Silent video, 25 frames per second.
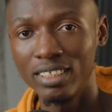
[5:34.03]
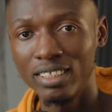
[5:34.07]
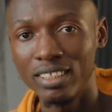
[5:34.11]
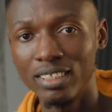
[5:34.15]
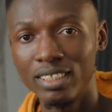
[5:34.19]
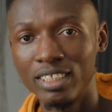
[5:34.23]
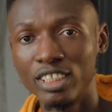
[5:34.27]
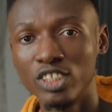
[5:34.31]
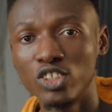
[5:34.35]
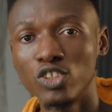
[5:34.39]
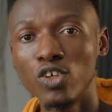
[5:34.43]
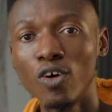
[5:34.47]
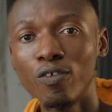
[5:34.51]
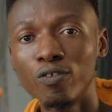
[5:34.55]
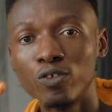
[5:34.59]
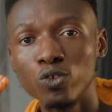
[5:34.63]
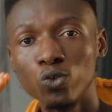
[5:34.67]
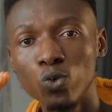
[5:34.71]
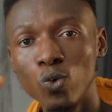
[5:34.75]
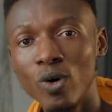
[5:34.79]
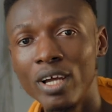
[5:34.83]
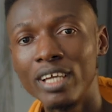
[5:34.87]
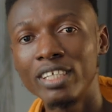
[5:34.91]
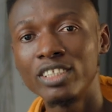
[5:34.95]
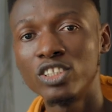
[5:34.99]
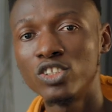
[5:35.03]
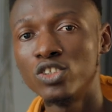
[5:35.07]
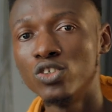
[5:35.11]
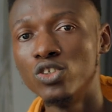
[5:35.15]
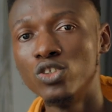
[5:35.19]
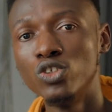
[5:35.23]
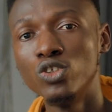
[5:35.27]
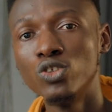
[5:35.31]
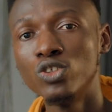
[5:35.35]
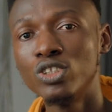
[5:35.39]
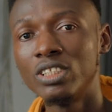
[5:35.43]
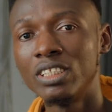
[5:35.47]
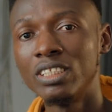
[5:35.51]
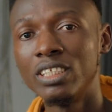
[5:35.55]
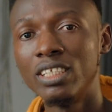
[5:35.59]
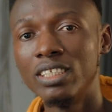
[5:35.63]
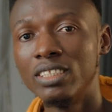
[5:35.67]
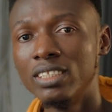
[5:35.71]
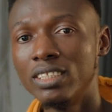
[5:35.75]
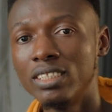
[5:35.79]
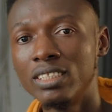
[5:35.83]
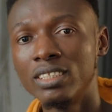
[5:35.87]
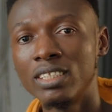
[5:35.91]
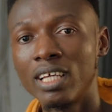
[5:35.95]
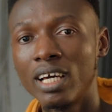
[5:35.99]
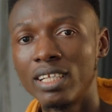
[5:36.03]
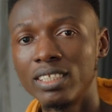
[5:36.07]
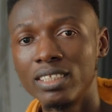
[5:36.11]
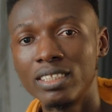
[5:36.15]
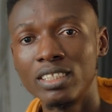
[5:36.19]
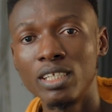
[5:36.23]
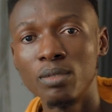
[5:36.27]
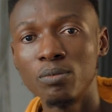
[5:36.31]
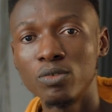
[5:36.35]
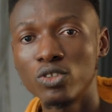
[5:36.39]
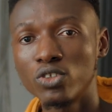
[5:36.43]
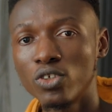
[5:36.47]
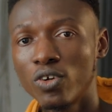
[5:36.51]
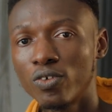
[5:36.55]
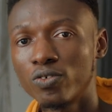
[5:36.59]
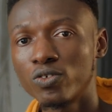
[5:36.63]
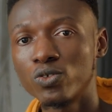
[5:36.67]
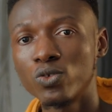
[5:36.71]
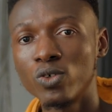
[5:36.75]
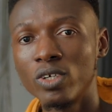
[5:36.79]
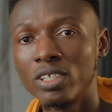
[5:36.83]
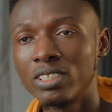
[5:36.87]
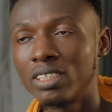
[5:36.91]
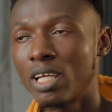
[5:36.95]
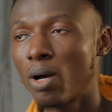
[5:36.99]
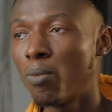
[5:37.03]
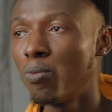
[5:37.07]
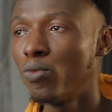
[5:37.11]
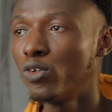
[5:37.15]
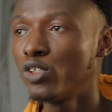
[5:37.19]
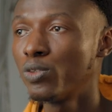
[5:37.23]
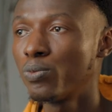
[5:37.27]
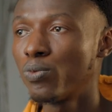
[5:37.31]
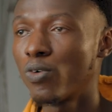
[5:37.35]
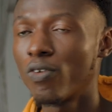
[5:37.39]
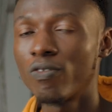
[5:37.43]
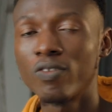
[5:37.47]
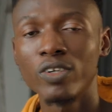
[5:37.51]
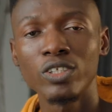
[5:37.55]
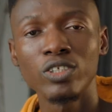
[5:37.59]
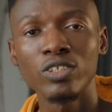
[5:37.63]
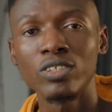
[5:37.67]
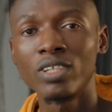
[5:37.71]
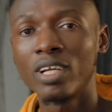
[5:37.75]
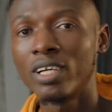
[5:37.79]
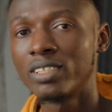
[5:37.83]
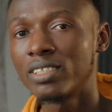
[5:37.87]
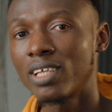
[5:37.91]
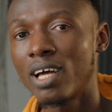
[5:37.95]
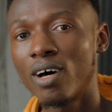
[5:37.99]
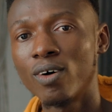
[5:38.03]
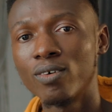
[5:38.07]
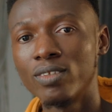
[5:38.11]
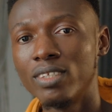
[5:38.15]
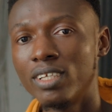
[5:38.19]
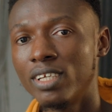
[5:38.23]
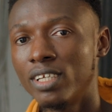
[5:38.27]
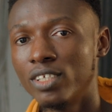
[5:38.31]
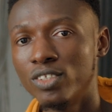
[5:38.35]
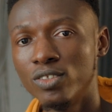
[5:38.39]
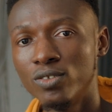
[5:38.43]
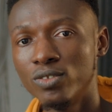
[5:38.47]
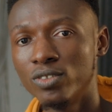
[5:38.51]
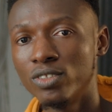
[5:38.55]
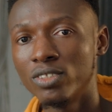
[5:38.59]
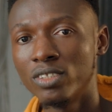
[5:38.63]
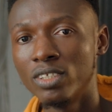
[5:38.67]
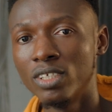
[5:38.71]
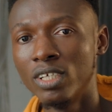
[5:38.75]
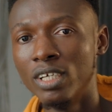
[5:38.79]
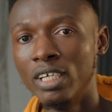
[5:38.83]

The softwares you use in editing are the same softwares that most professionals out there use.